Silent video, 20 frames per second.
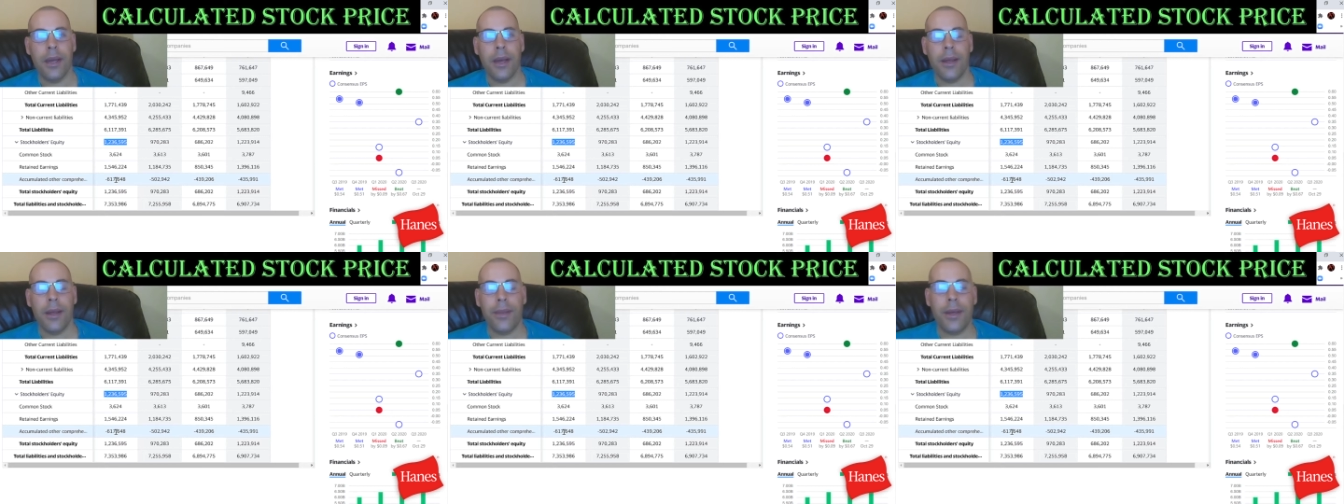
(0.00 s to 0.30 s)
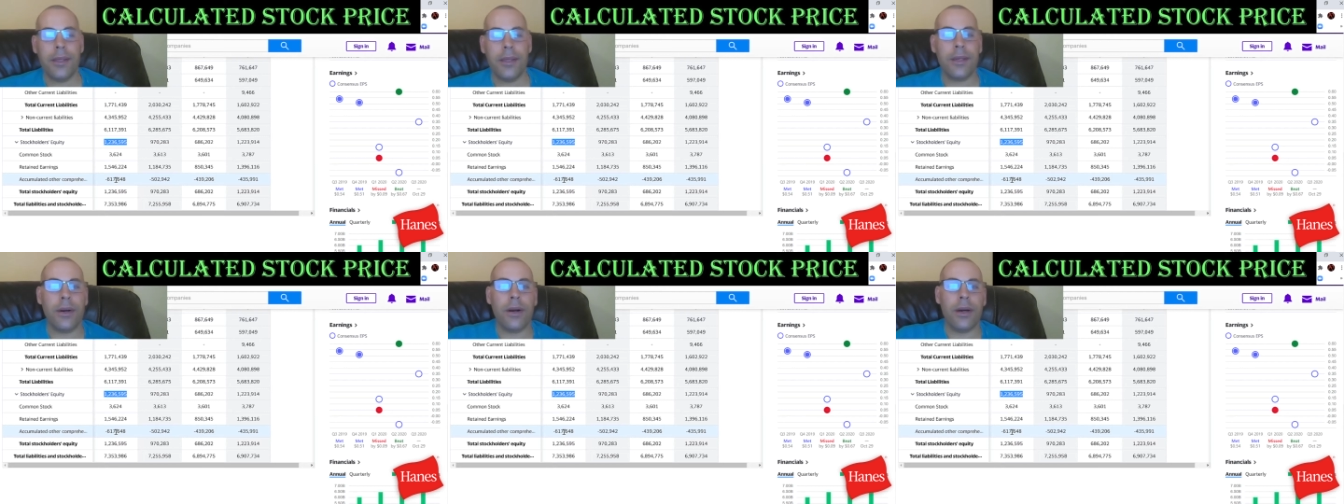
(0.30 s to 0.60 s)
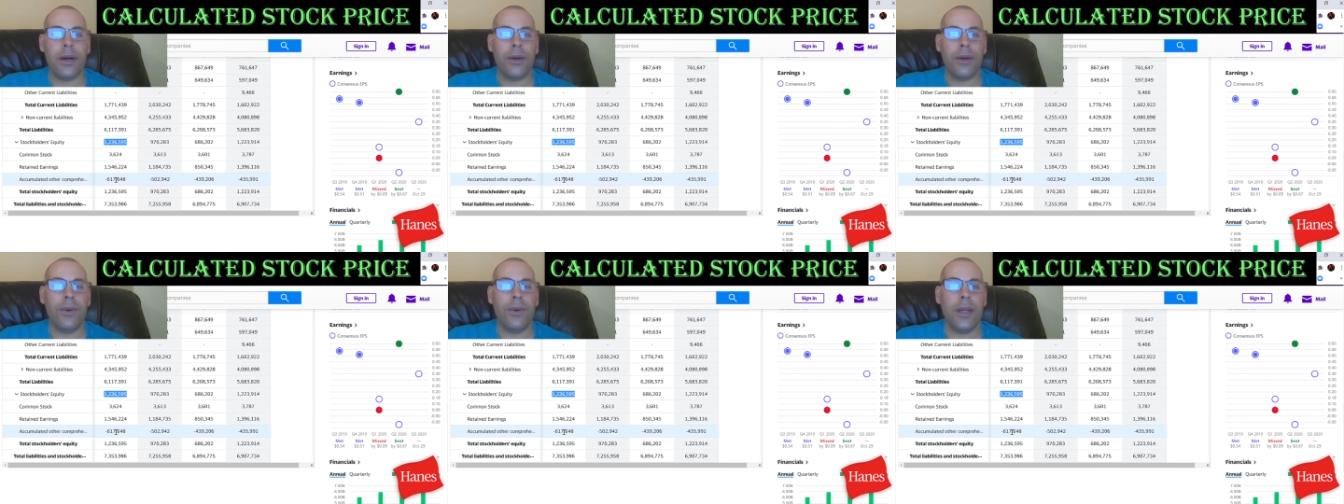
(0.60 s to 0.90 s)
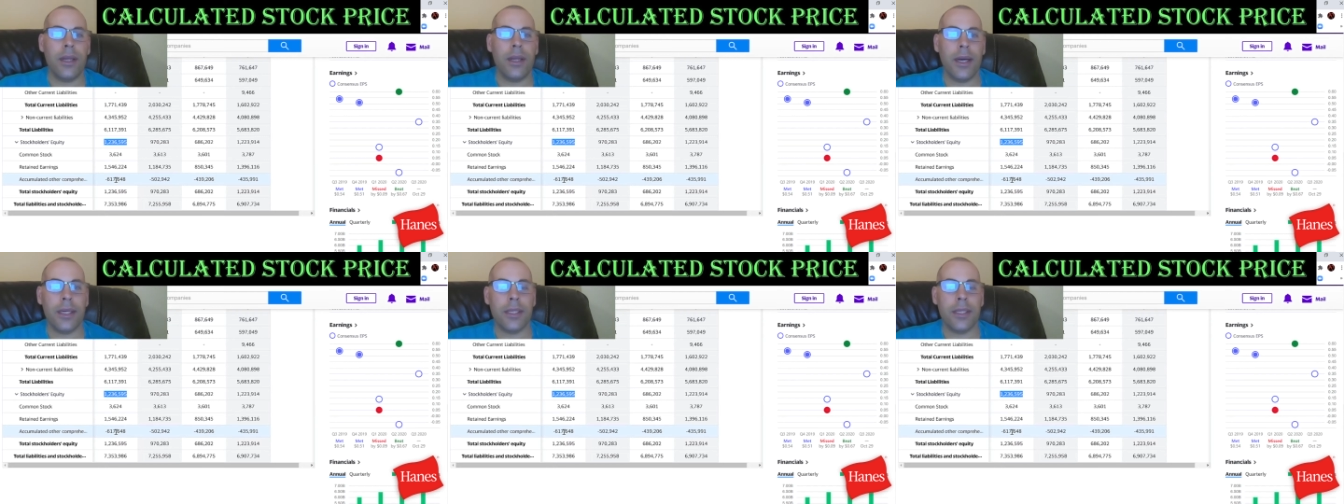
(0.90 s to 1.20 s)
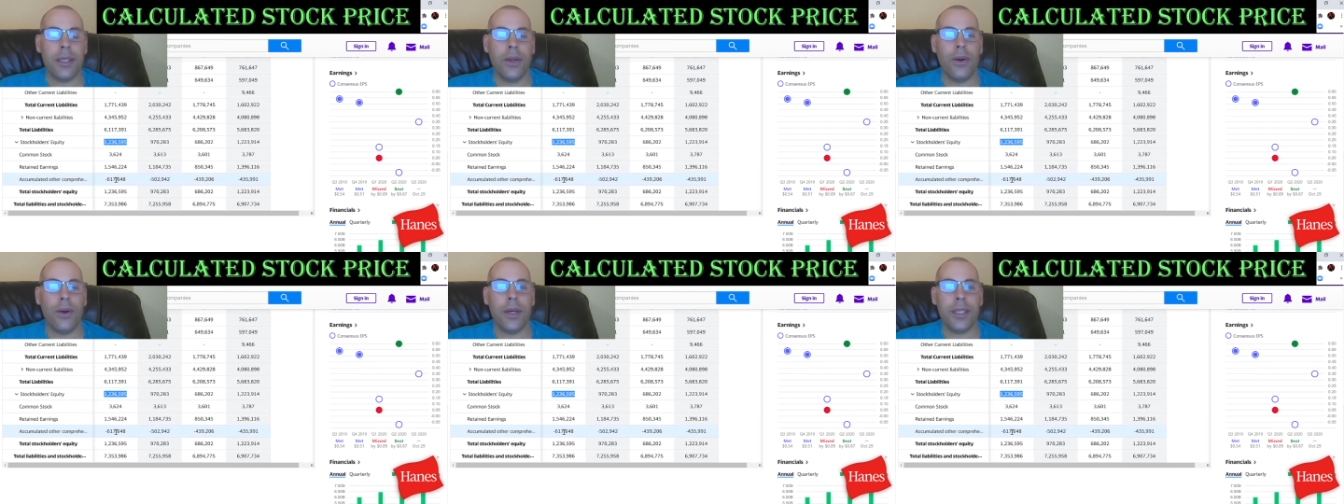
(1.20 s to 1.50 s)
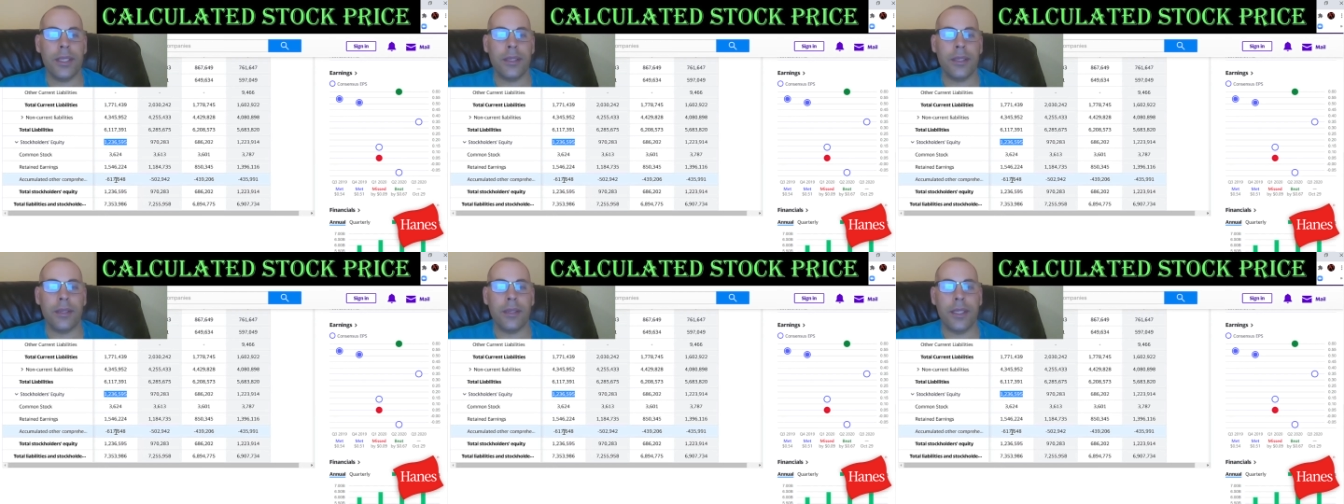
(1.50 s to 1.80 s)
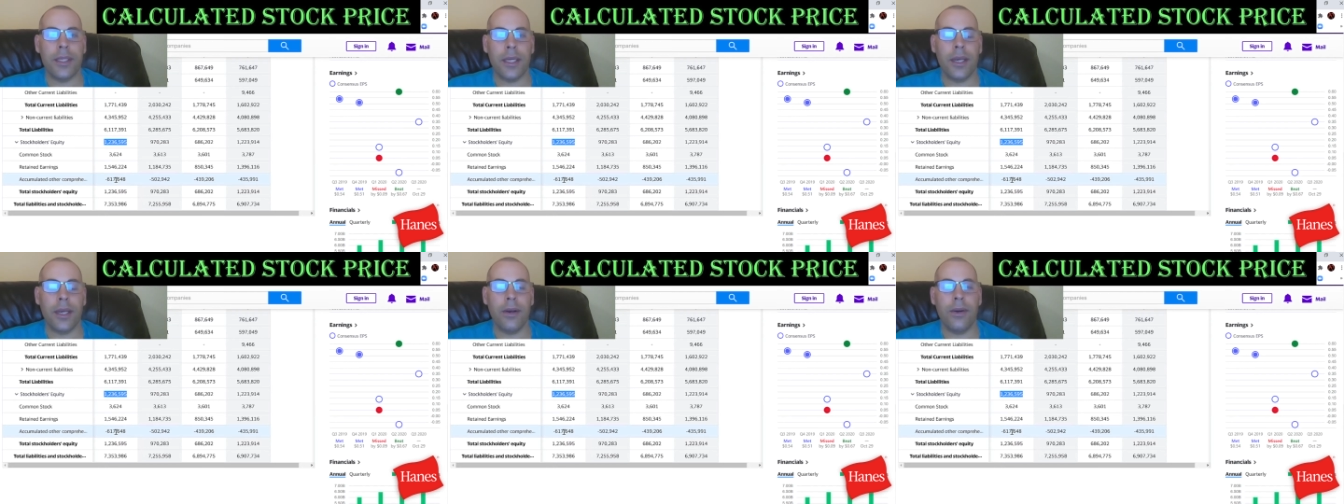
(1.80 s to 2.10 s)
These are unrealized losses on
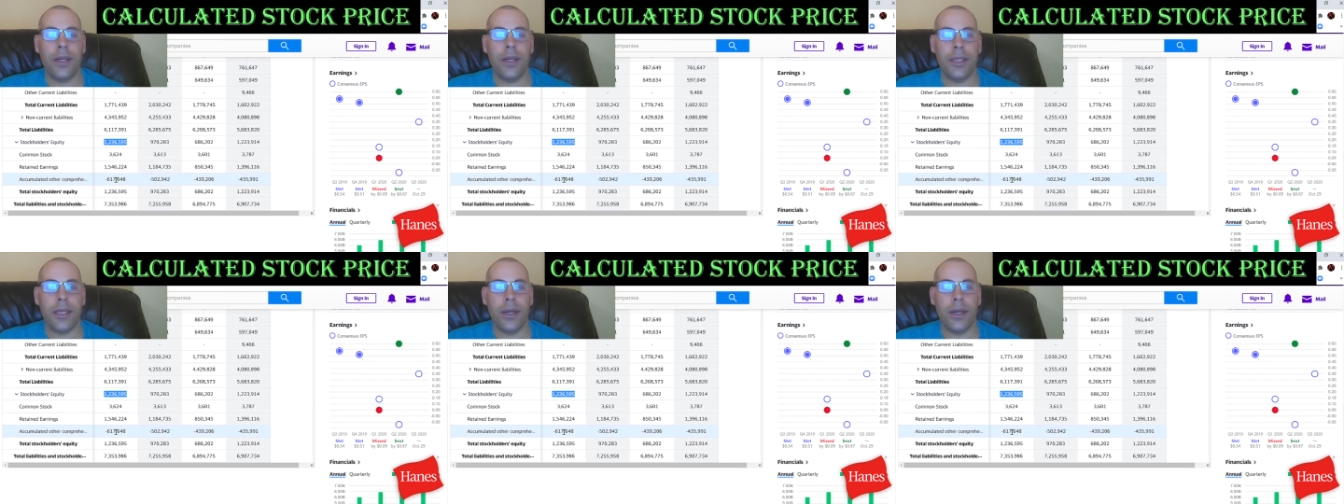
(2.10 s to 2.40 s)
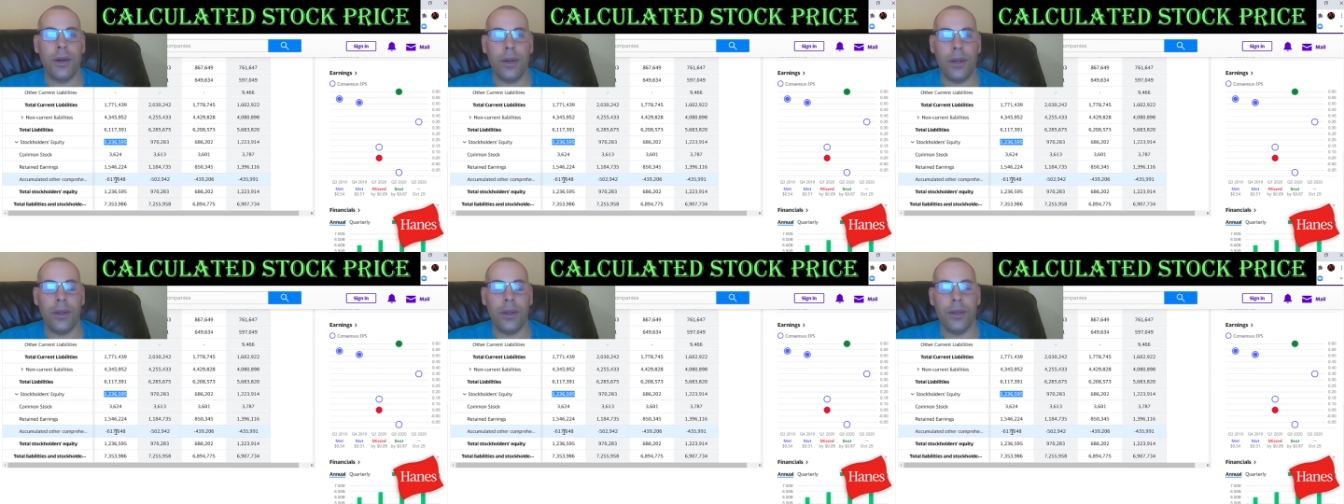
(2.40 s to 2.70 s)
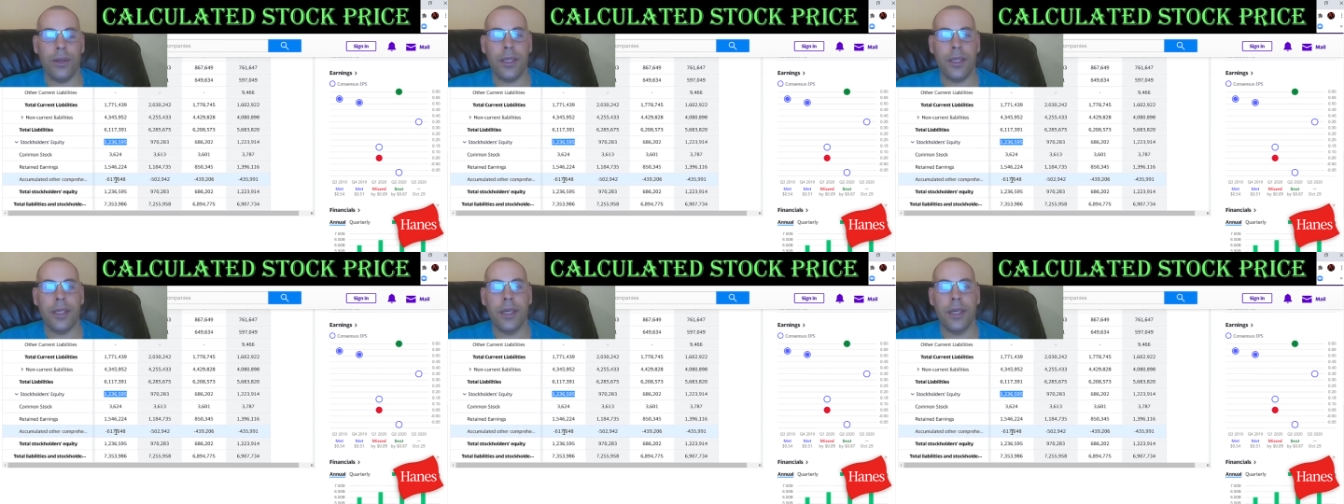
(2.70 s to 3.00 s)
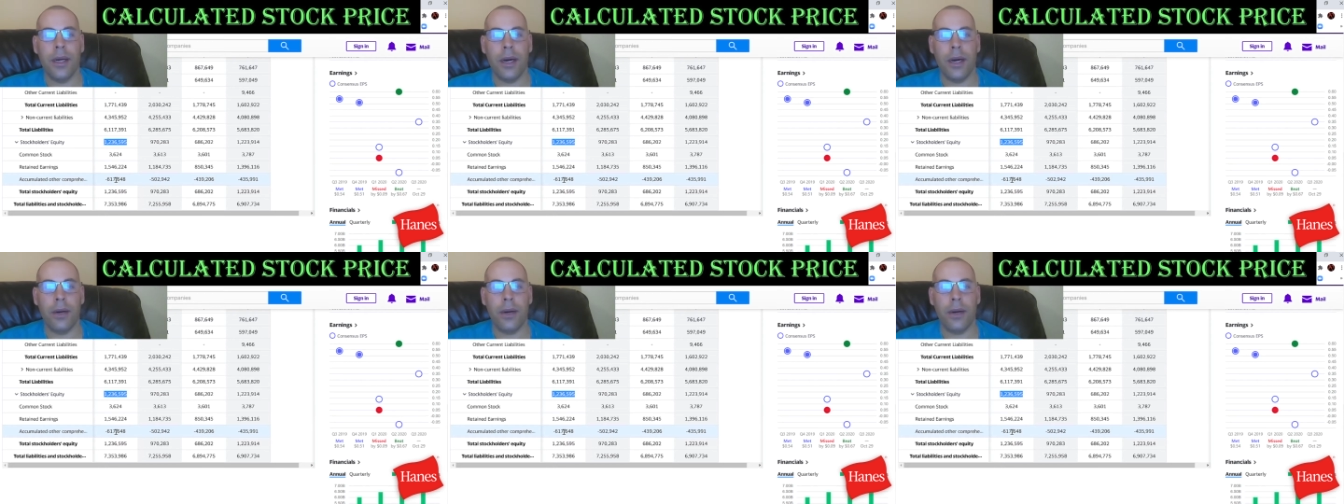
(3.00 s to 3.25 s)
securities it holds.